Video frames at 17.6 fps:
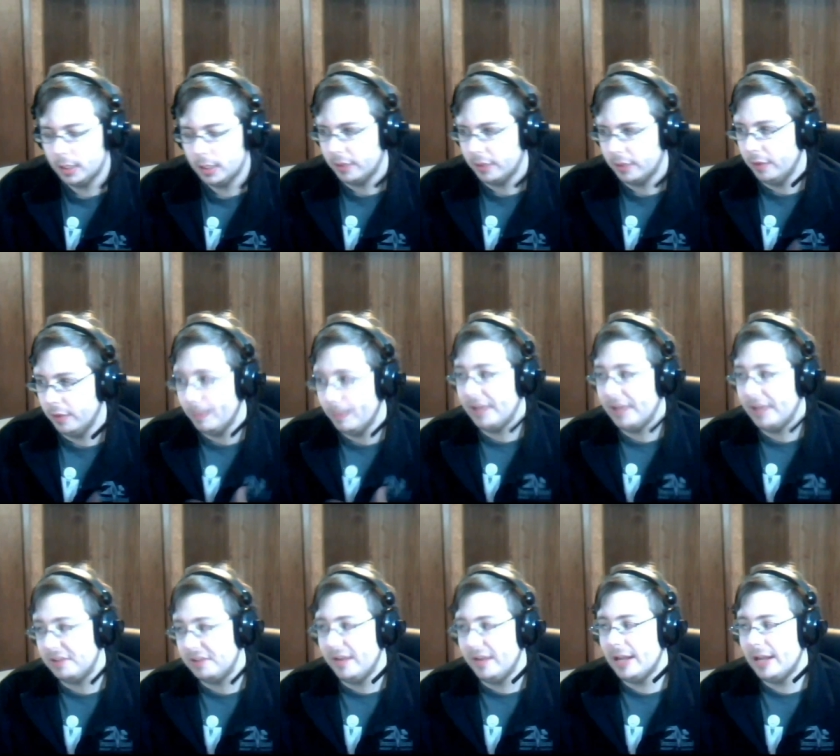their biggest
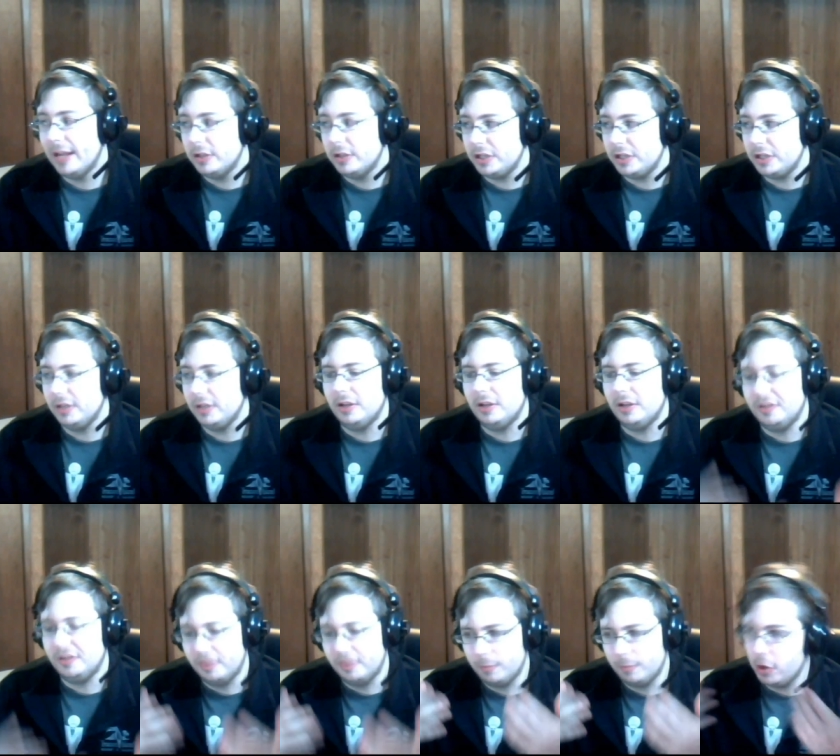advantage does
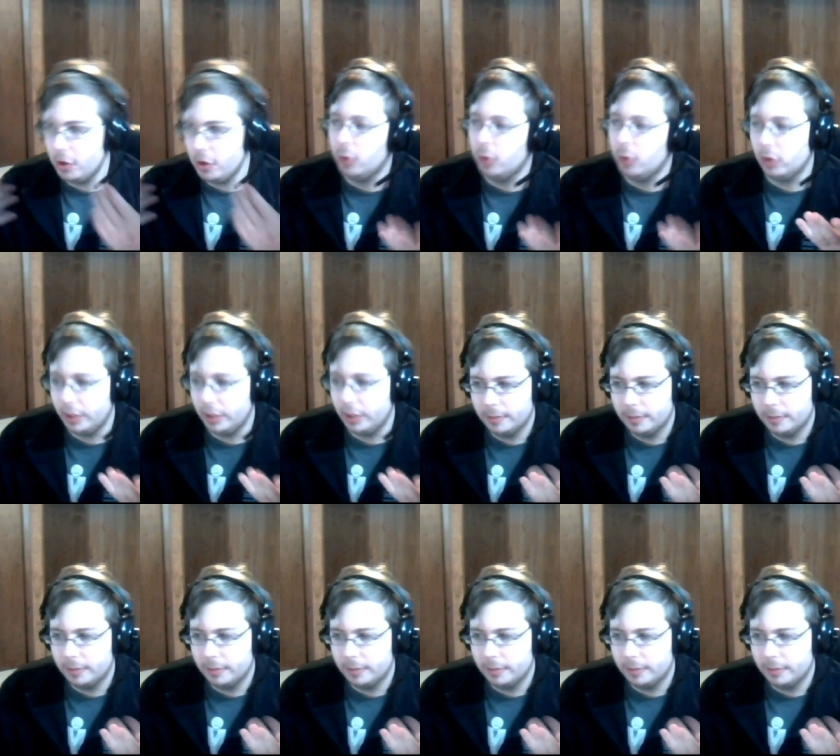them no good.